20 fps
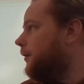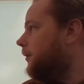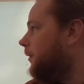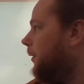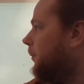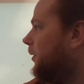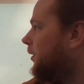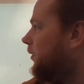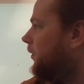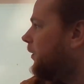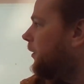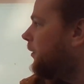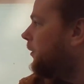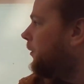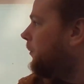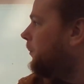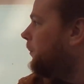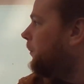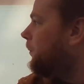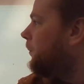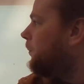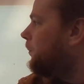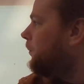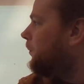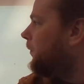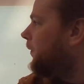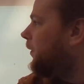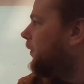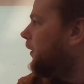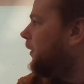I messed that up.
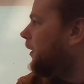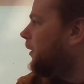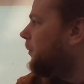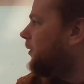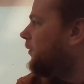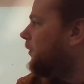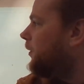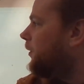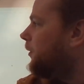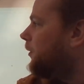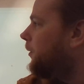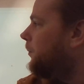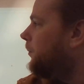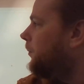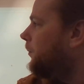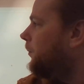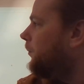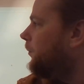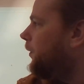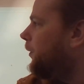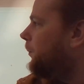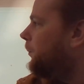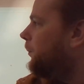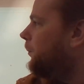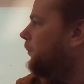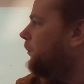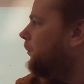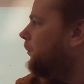I think I messed that up. Yep.